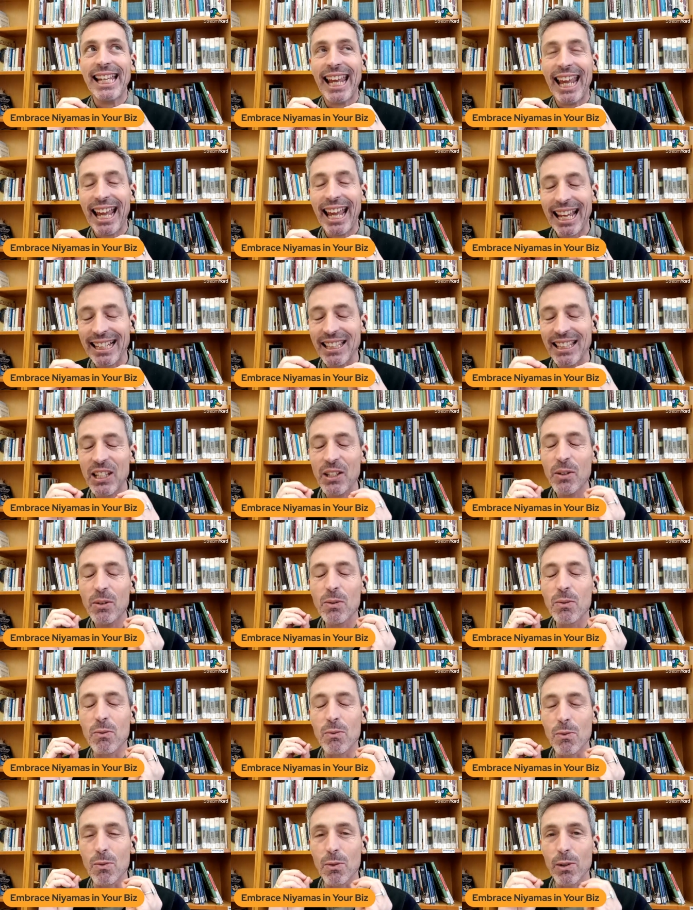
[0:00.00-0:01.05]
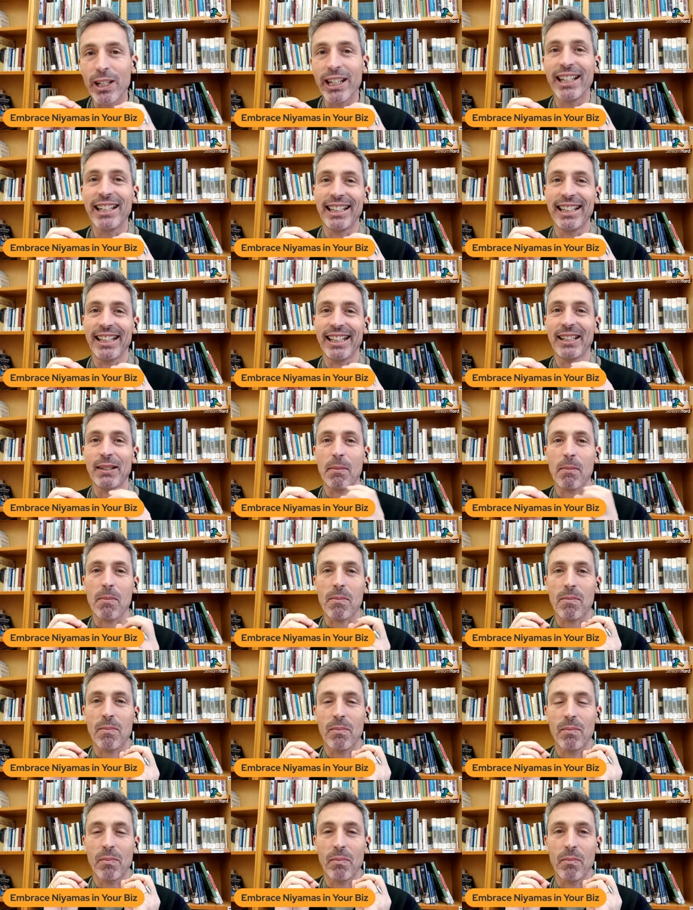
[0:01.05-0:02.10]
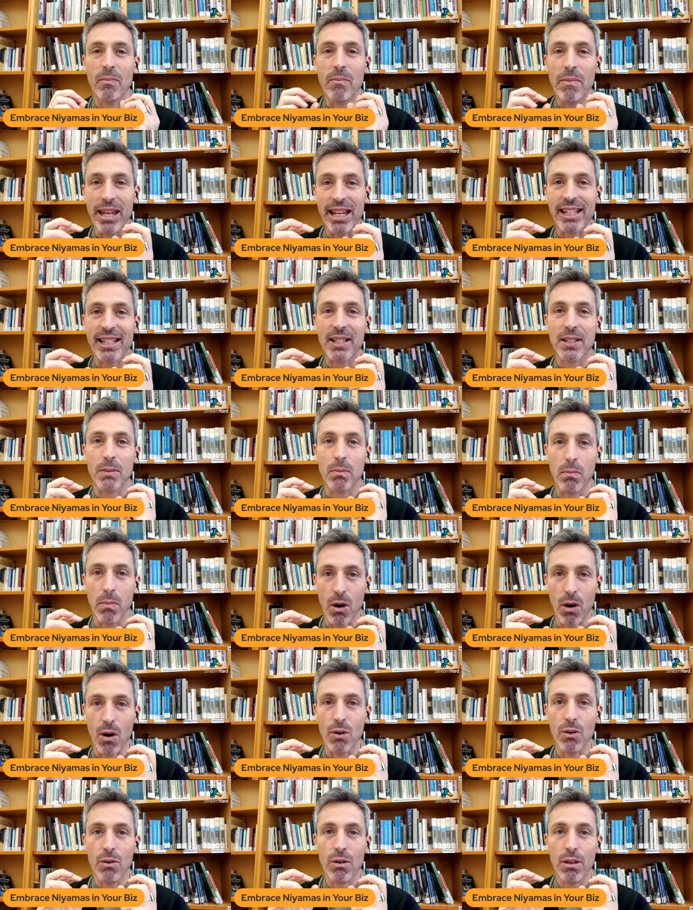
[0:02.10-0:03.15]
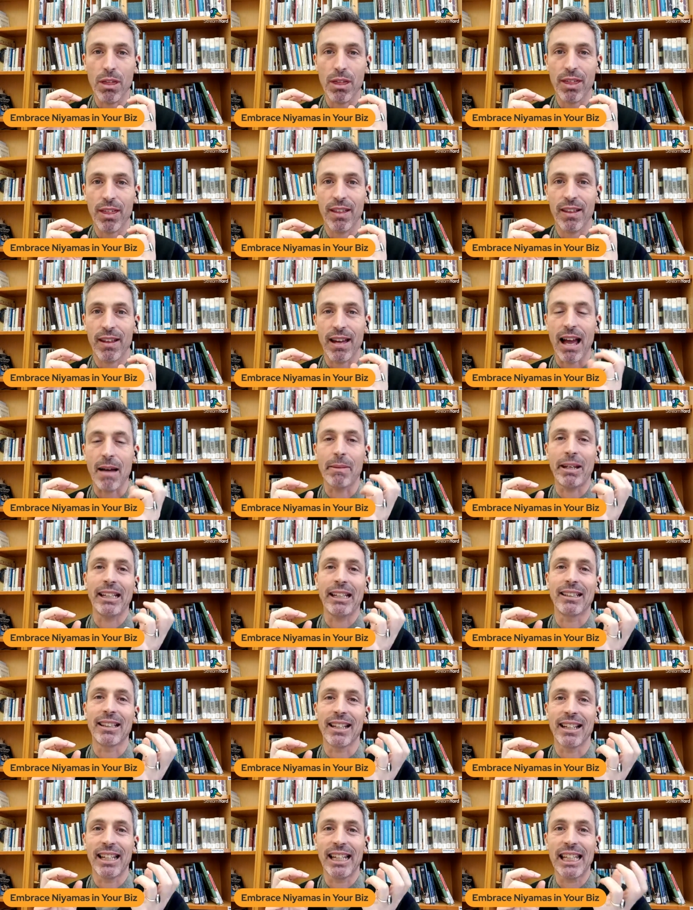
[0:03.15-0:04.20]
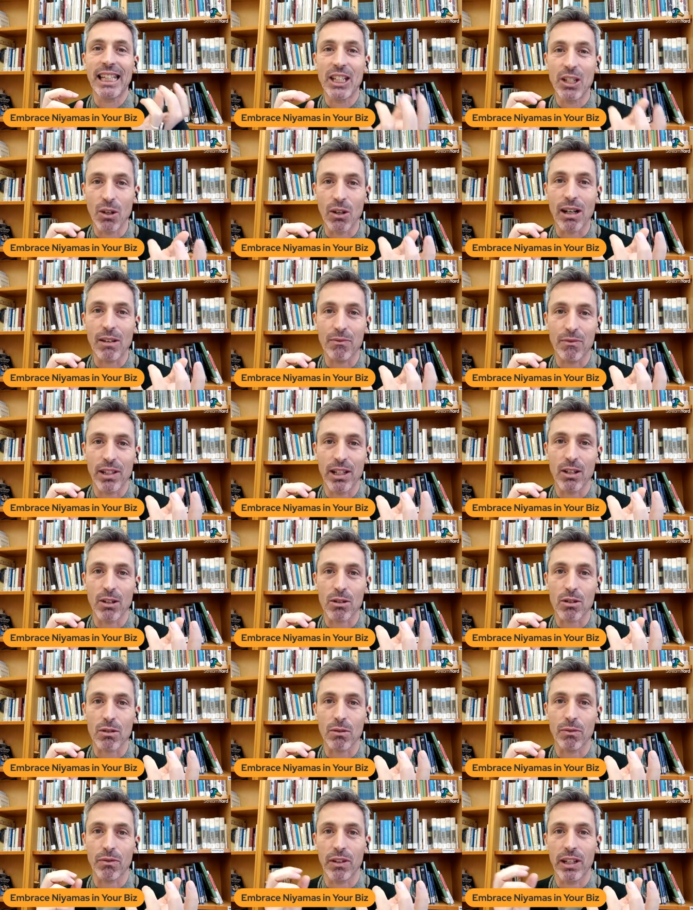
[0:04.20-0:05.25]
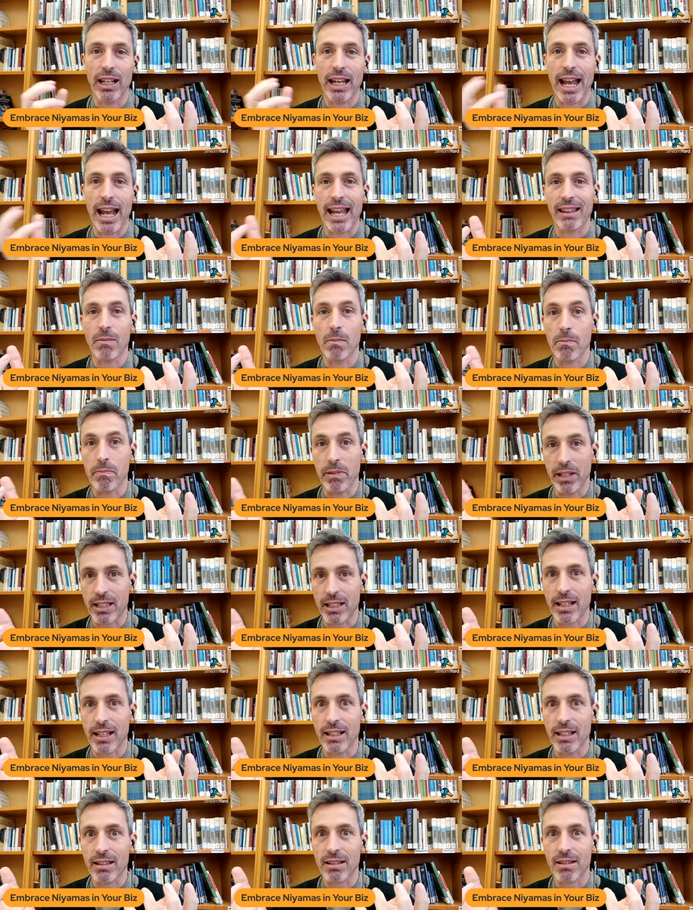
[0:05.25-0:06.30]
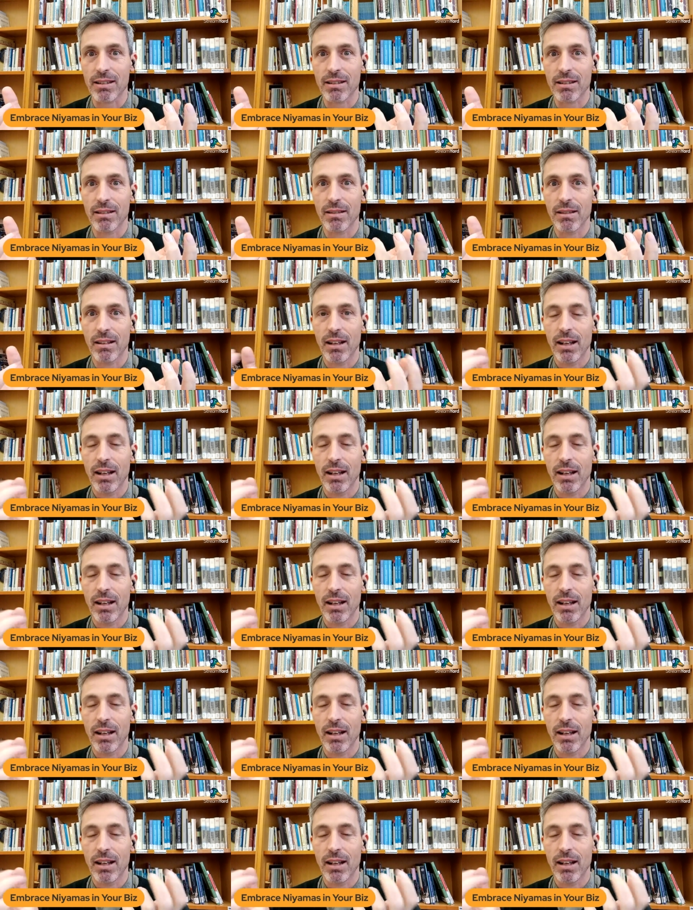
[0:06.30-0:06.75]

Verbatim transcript: can you really mix both? I mean, yoga philosophy and business?